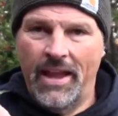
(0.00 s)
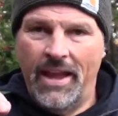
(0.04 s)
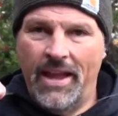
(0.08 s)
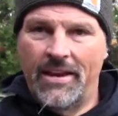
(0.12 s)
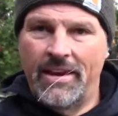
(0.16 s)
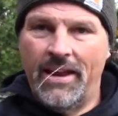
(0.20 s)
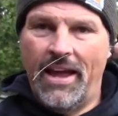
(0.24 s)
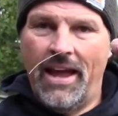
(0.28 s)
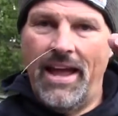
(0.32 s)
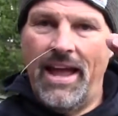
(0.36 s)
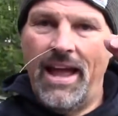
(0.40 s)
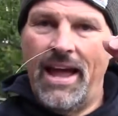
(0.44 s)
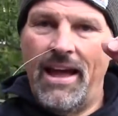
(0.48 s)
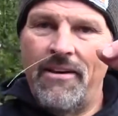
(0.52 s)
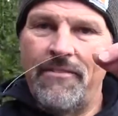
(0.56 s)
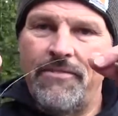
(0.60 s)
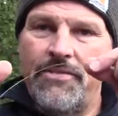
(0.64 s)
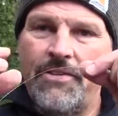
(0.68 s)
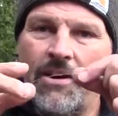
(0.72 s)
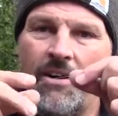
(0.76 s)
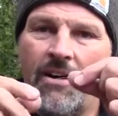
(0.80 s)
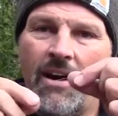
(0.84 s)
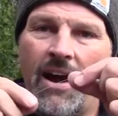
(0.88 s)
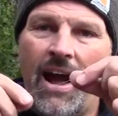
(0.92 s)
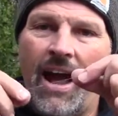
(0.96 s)
and I
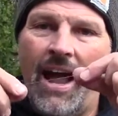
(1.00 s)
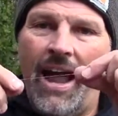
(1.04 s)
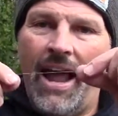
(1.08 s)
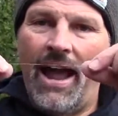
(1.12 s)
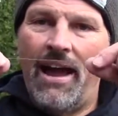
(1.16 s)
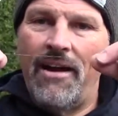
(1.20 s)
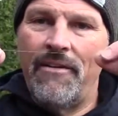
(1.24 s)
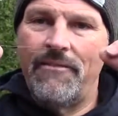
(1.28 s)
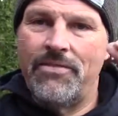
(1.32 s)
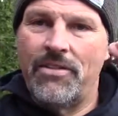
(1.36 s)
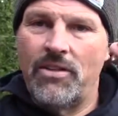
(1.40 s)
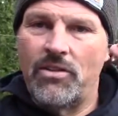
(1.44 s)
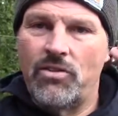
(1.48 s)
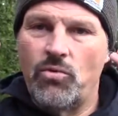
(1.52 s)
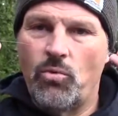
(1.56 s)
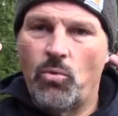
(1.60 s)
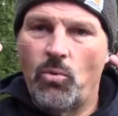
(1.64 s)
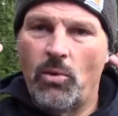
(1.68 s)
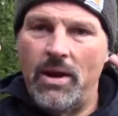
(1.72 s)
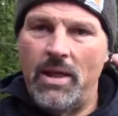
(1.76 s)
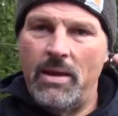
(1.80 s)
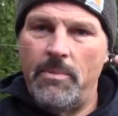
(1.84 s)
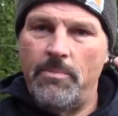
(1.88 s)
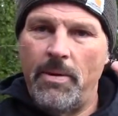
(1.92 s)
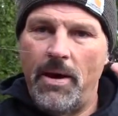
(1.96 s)
have the
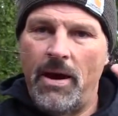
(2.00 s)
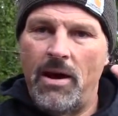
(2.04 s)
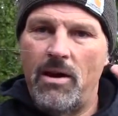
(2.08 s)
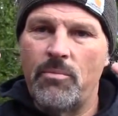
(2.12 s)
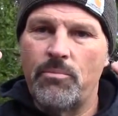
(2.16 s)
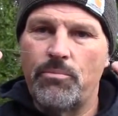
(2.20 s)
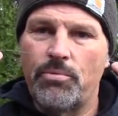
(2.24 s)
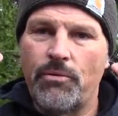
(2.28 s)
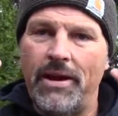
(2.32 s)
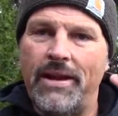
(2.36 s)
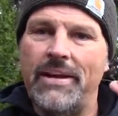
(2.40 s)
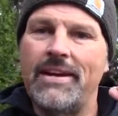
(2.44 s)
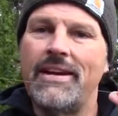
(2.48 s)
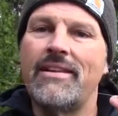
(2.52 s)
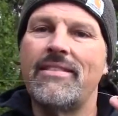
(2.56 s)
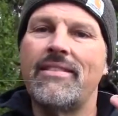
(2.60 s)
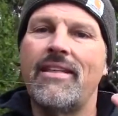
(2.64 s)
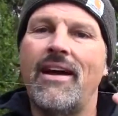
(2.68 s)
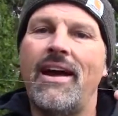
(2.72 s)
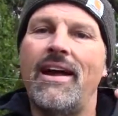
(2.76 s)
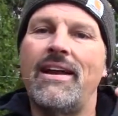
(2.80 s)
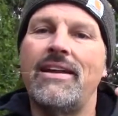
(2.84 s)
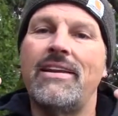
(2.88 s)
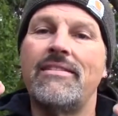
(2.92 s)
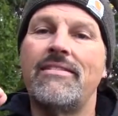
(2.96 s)
20-pound braided
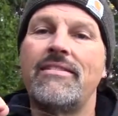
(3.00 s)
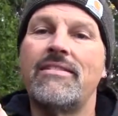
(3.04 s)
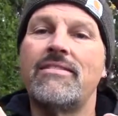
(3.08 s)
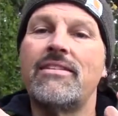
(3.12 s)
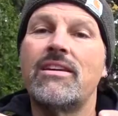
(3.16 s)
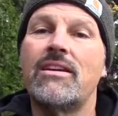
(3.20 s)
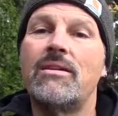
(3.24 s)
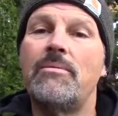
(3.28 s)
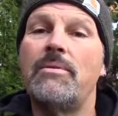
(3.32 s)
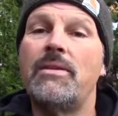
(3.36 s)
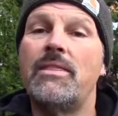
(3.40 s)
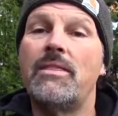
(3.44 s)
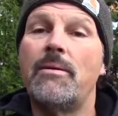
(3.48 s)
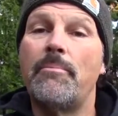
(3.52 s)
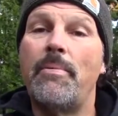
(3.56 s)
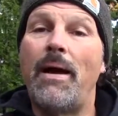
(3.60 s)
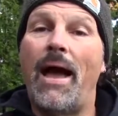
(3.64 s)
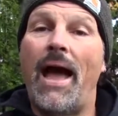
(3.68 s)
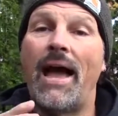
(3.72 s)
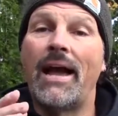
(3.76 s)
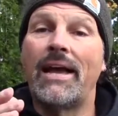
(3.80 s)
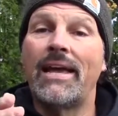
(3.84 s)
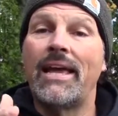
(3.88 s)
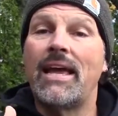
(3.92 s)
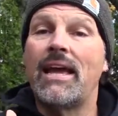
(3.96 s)
line. This is gonna be the
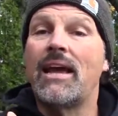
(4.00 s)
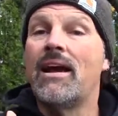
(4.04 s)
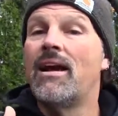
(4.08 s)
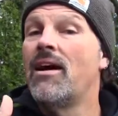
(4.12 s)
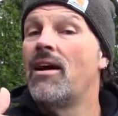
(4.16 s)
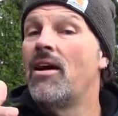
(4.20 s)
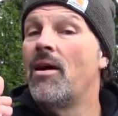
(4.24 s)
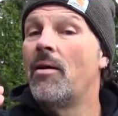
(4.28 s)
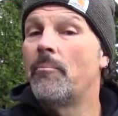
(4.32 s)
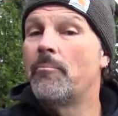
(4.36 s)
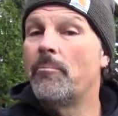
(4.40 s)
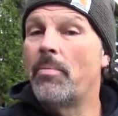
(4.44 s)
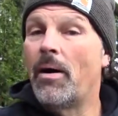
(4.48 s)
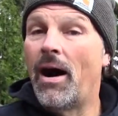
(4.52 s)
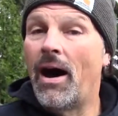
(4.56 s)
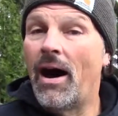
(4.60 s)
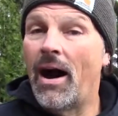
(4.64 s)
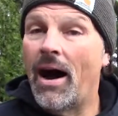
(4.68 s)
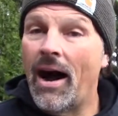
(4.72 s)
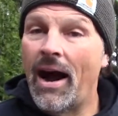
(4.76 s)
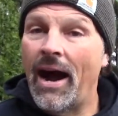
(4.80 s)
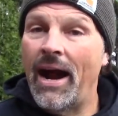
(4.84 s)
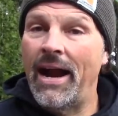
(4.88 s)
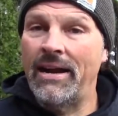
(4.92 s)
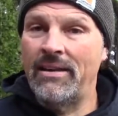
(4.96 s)
backing
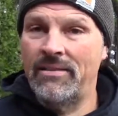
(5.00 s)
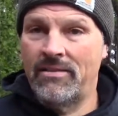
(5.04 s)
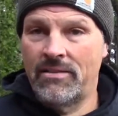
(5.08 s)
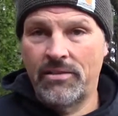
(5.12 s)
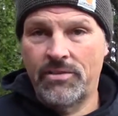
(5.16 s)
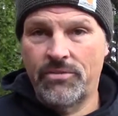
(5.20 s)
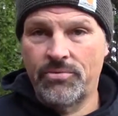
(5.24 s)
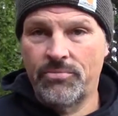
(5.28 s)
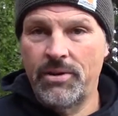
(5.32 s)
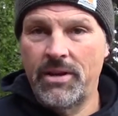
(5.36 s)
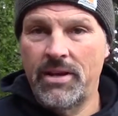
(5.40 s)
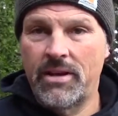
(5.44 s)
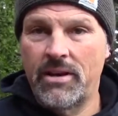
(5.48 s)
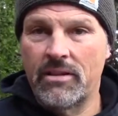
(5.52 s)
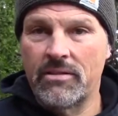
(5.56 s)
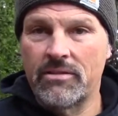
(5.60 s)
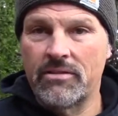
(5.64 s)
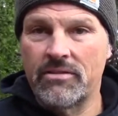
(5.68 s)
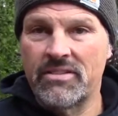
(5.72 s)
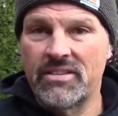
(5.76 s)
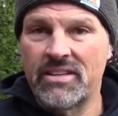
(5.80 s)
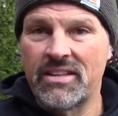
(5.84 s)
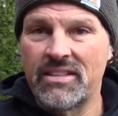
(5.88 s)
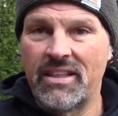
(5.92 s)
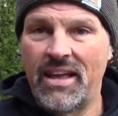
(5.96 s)
behind the three
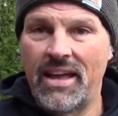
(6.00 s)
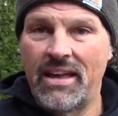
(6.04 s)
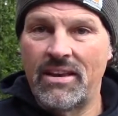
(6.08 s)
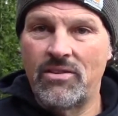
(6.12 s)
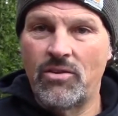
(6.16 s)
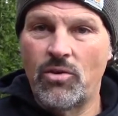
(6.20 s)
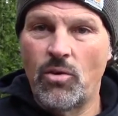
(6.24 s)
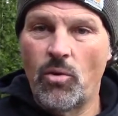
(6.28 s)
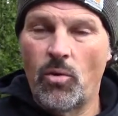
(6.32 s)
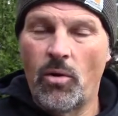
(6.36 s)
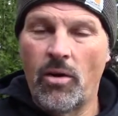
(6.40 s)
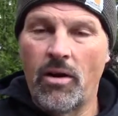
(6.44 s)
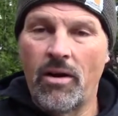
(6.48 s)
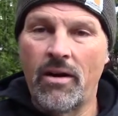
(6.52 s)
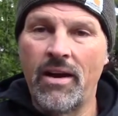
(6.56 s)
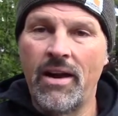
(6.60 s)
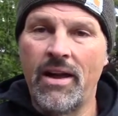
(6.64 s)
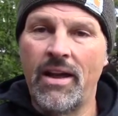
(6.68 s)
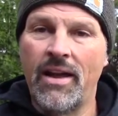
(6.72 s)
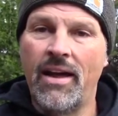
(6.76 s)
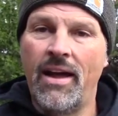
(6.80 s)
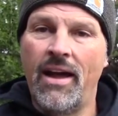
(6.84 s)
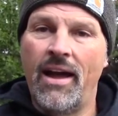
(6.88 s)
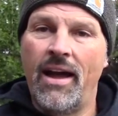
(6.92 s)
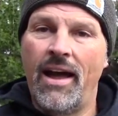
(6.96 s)
colors of Leadcore.
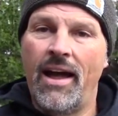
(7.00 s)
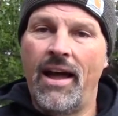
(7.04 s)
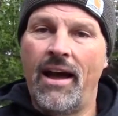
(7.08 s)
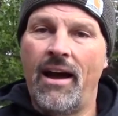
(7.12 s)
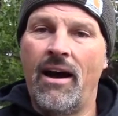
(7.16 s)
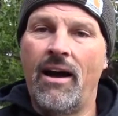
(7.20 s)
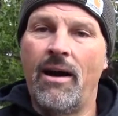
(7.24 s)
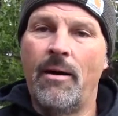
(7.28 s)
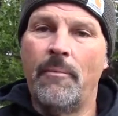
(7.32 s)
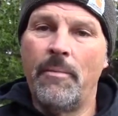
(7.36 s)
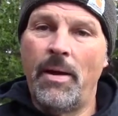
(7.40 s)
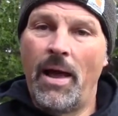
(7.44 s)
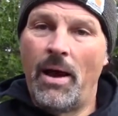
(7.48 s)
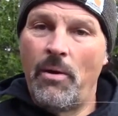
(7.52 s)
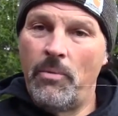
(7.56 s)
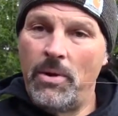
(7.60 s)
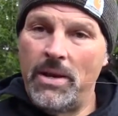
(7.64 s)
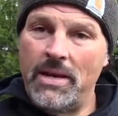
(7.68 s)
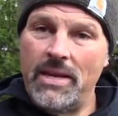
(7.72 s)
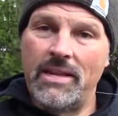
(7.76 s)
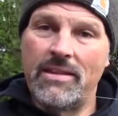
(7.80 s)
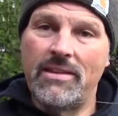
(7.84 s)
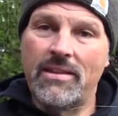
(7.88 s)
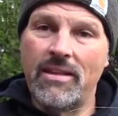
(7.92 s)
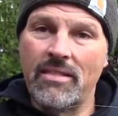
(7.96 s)
And
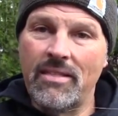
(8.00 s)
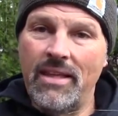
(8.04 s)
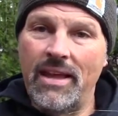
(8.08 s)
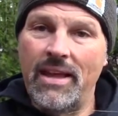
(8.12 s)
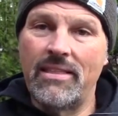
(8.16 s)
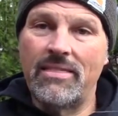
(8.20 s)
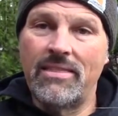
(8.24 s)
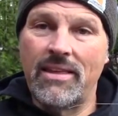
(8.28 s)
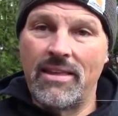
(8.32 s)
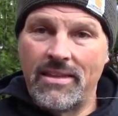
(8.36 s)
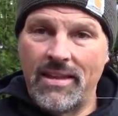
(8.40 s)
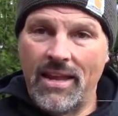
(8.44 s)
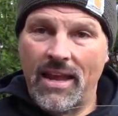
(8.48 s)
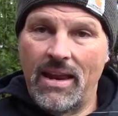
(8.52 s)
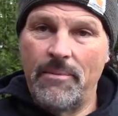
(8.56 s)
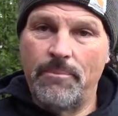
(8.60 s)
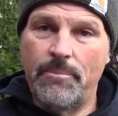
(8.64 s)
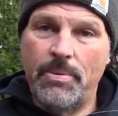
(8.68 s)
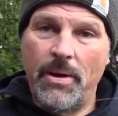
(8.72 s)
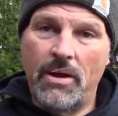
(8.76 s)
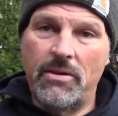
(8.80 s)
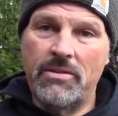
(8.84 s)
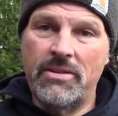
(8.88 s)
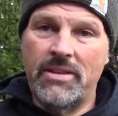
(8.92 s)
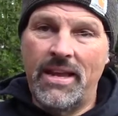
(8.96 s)
we need to link the
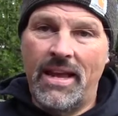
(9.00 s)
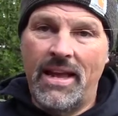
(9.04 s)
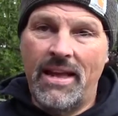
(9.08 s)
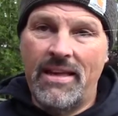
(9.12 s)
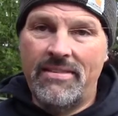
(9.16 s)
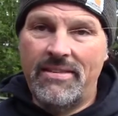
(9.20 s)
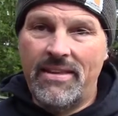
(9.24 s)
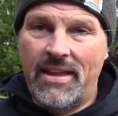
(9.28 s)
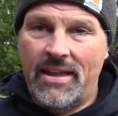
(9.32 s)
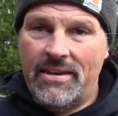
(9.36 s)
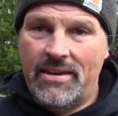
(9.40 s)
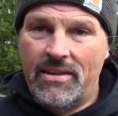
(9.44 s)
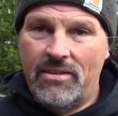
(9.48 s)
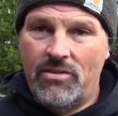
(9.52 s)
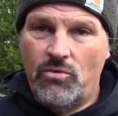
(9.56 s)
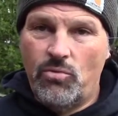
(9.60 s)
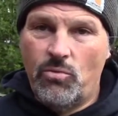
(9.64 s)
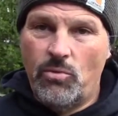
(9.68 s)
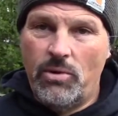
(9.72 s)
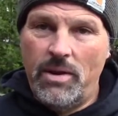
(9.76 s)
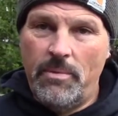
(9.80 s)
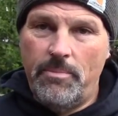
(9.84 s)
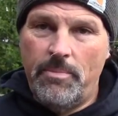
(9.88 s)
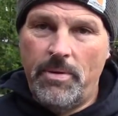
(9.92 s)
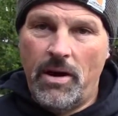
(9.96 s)
10-pound test and this
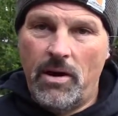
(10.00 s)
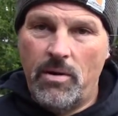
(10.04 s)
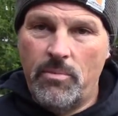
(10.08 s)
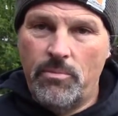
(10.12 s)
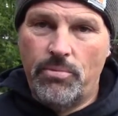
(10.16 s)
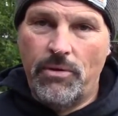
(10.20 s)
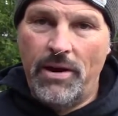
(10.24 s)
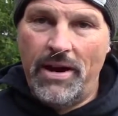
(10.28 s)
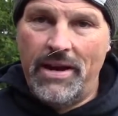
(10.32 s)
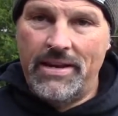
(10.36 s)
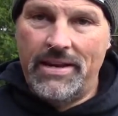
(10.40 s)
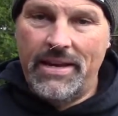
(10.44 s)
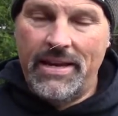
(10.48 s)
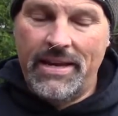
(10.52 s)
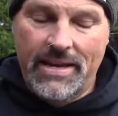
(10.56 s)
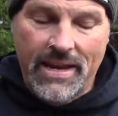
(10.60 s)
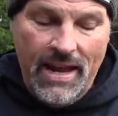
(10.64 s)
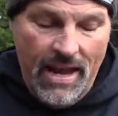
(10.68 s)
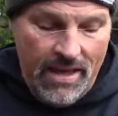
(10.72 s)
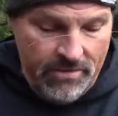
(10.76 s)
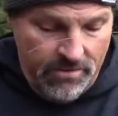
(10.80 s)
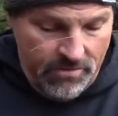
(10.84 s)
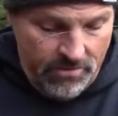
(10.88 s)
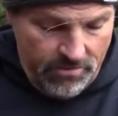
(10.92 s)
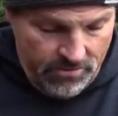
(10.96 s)
20-pound braid
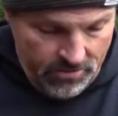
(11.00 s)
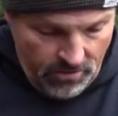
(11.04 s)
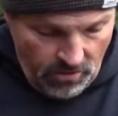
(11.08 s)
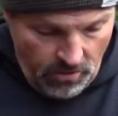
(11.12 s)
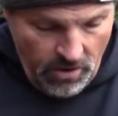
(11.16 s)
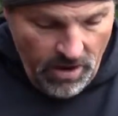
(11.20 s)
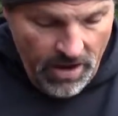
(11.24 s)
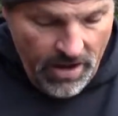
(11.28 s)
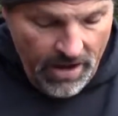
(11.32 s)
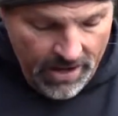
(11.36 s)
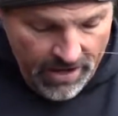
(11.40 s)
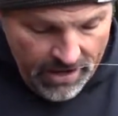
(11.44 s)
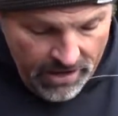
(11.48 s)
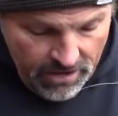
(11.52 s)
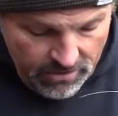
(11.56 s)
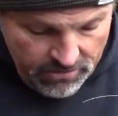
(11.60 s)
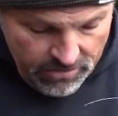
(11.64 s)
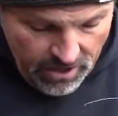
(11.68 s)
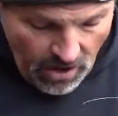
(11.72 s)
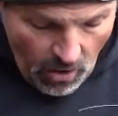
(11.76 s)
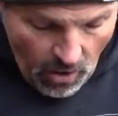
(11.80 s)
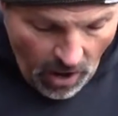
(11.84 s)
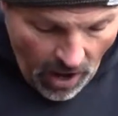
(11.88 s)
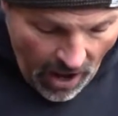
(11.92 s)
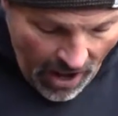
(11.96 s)
together. So
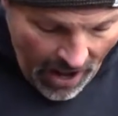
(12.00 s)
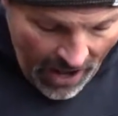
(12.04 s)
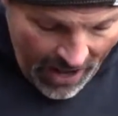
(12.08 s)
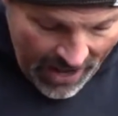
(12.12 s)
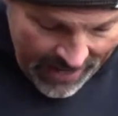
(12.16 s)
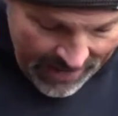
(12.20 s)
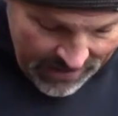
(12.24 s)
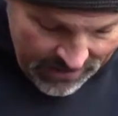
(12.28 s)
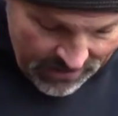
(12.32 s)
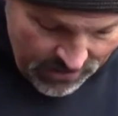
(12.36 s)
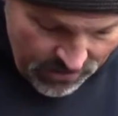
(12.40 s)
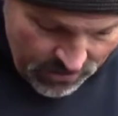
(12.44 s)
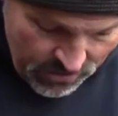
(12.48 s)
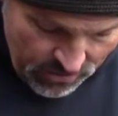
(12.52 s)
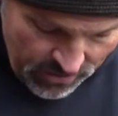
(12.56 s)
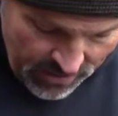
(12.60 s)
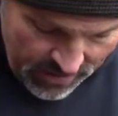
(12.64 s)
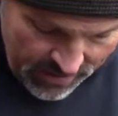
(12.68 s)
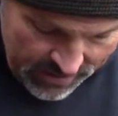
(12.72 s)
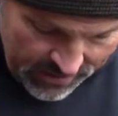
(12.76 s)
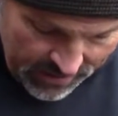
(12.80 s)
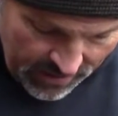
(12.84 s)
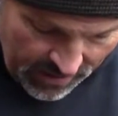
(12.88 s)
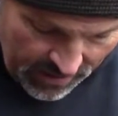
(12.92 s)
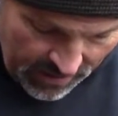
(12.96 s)
here's how I do
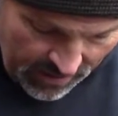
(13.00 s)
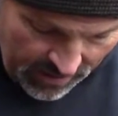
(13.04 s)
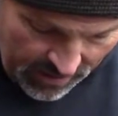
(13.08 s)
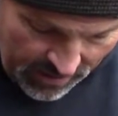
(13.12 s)
it.